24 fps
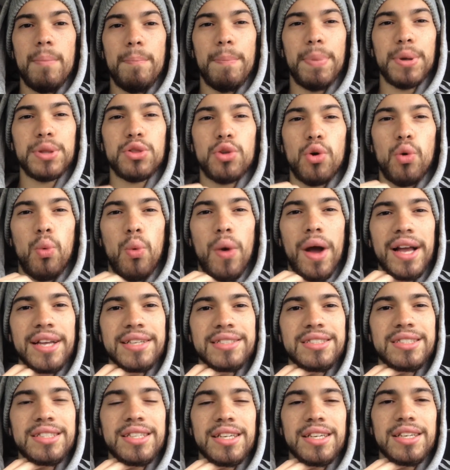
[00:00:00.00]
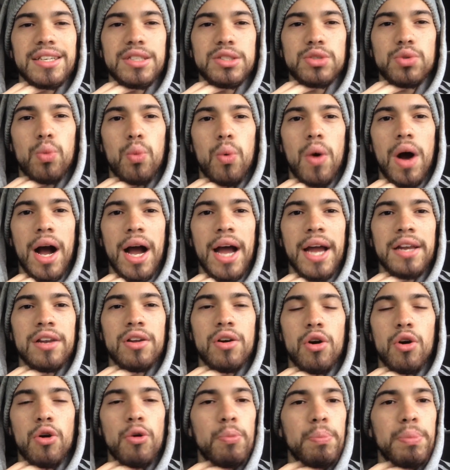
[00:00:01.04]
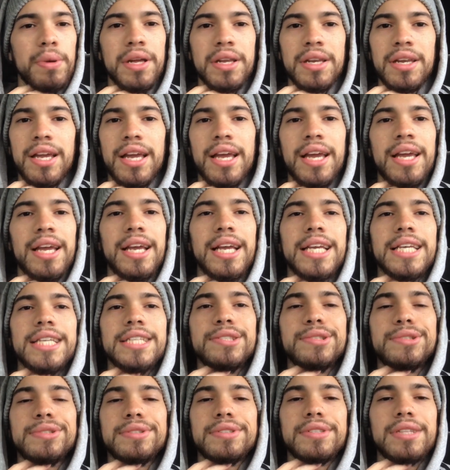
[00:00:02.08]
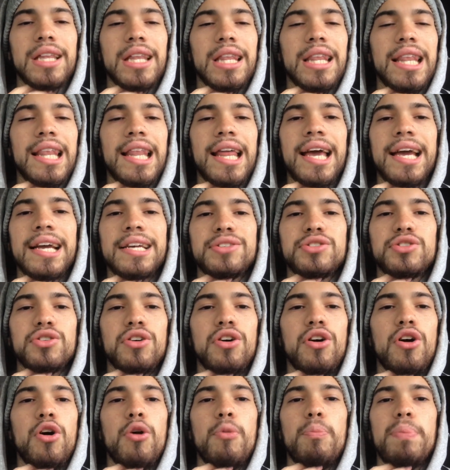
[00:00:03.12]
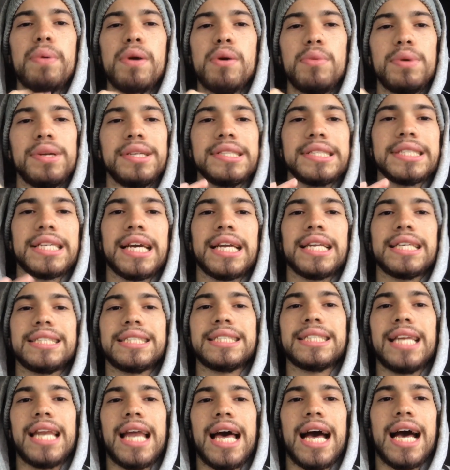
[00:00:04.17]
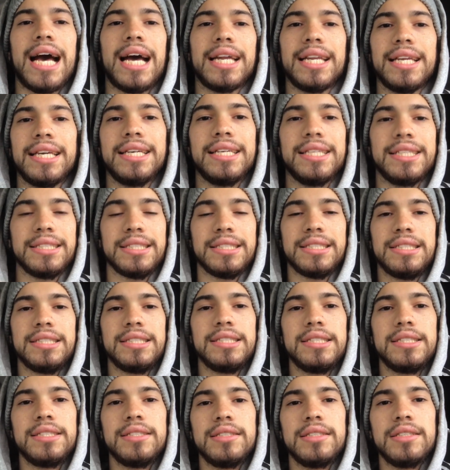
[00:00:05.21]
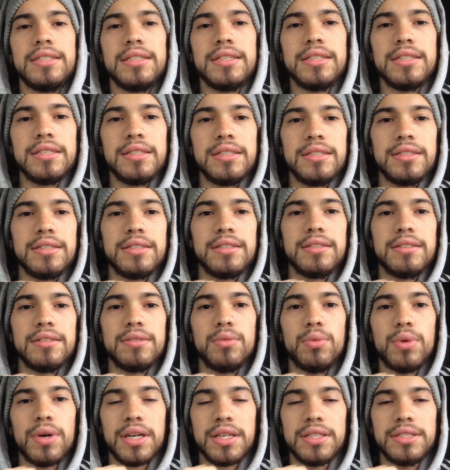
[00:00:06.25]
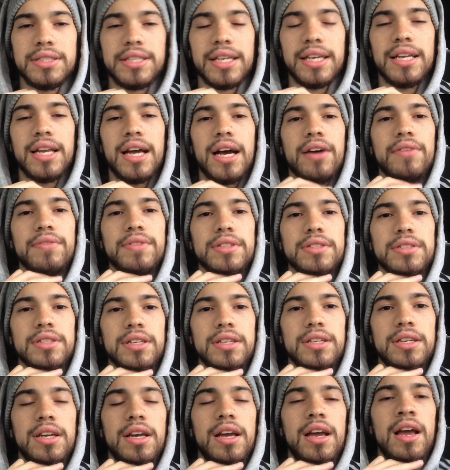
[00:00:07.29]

But the West is wide open. It is. The legs are open. We just got to slide in. With consent, obviously.